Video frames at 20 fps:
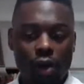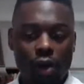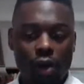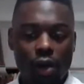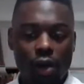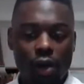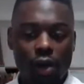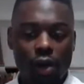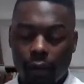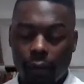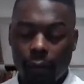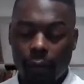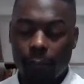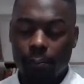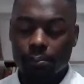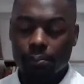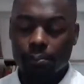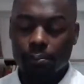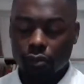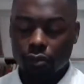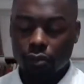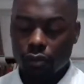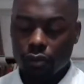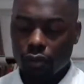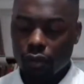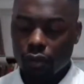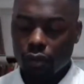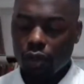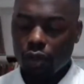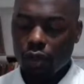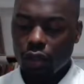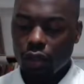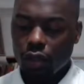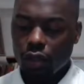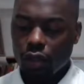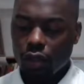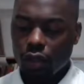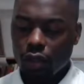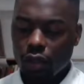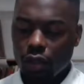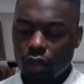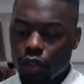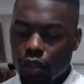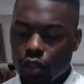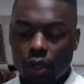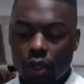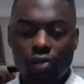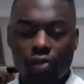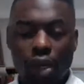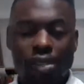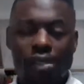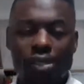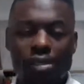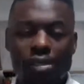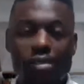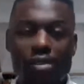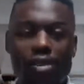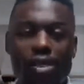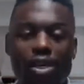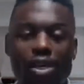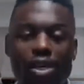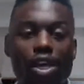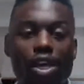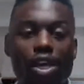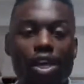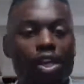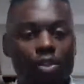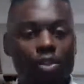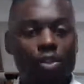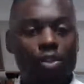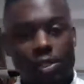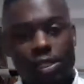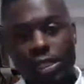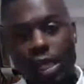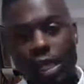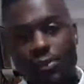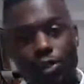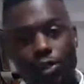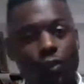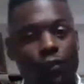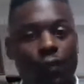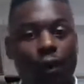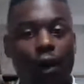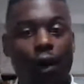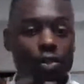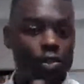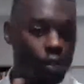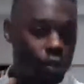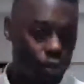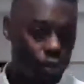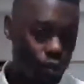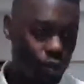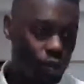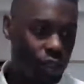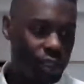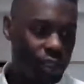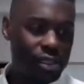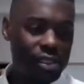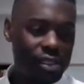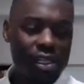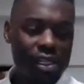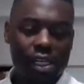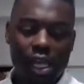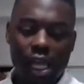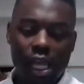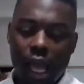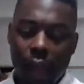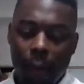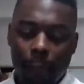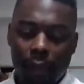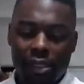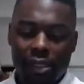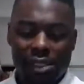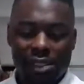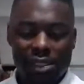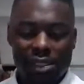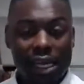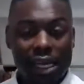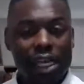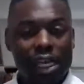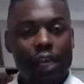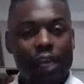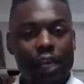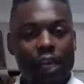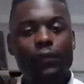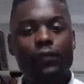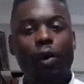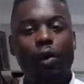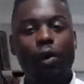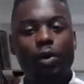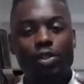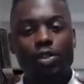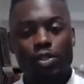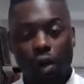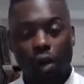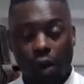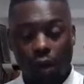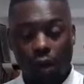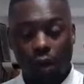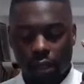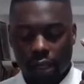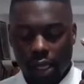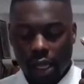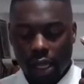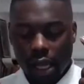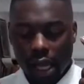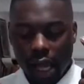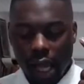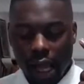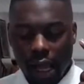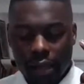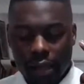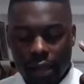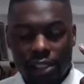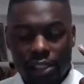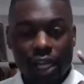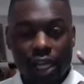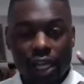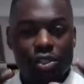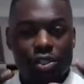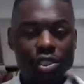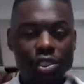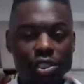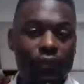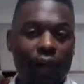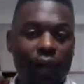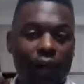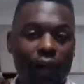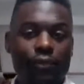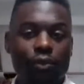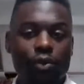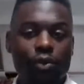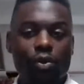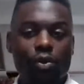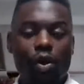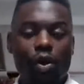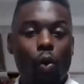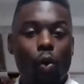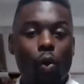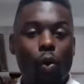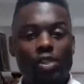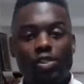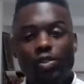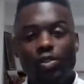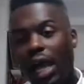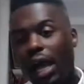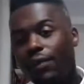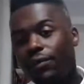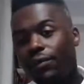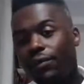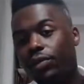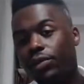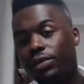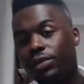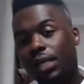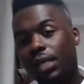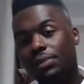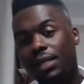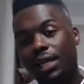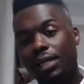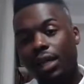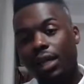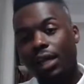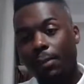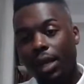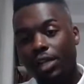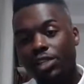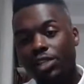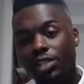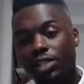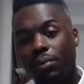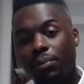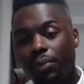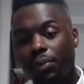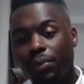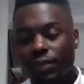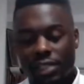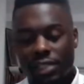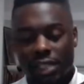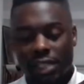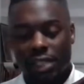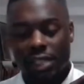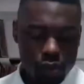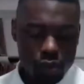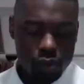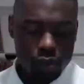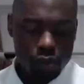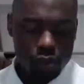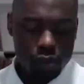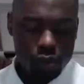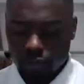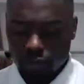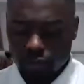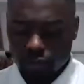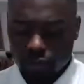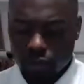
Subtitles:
a crisis. Those steps you can follow to succeed. But today, if you're focused on danger and survival, once you have all those steps I mentioned in the previous episode,